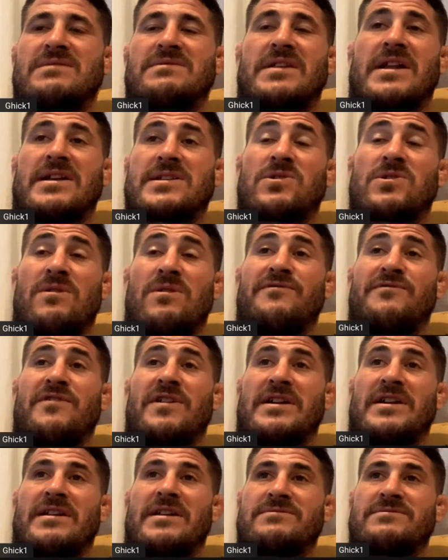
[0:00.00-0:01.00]
I saw a
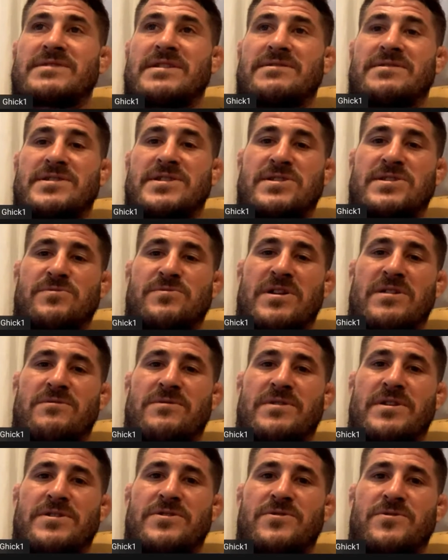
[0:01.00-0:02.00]
fight, and I was like, this is what I
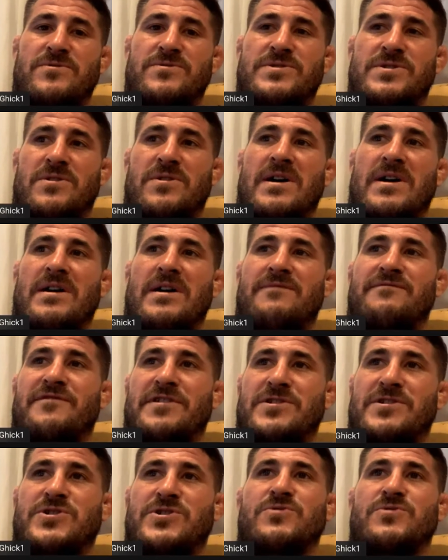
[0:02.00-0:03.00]
want to do. So I
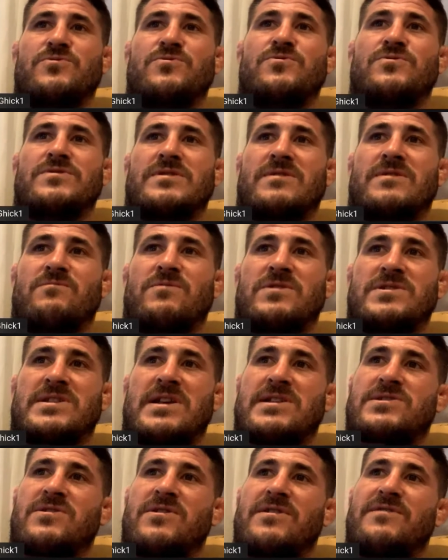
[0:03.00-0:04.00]
finished school, and then once I
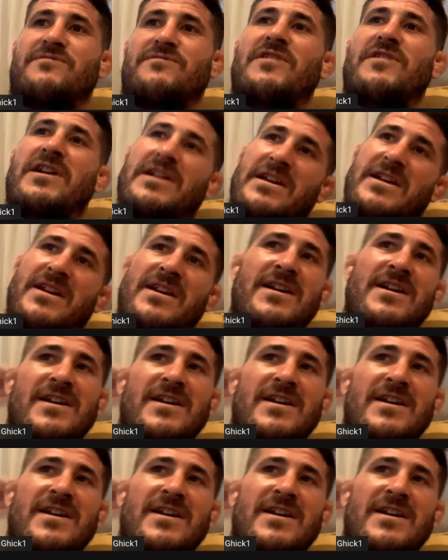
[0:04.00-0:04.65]
started fighting,